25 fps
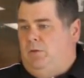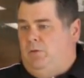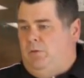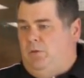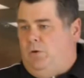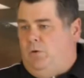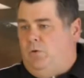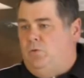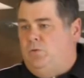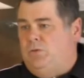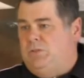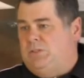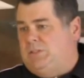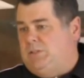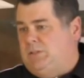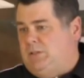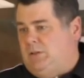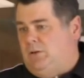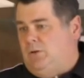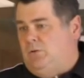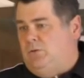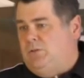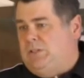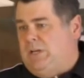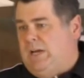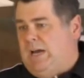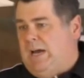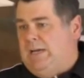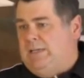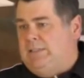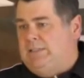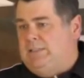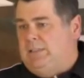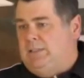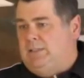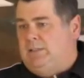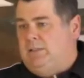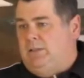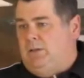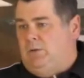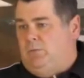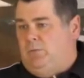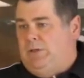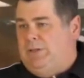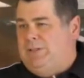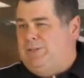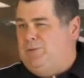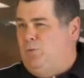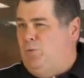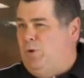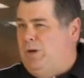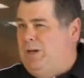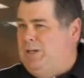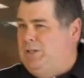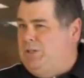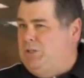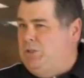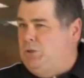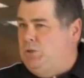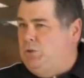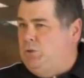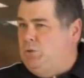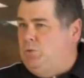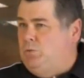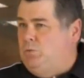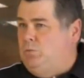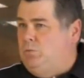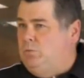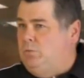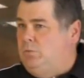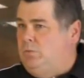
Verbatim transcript: those those guys that you know we had 22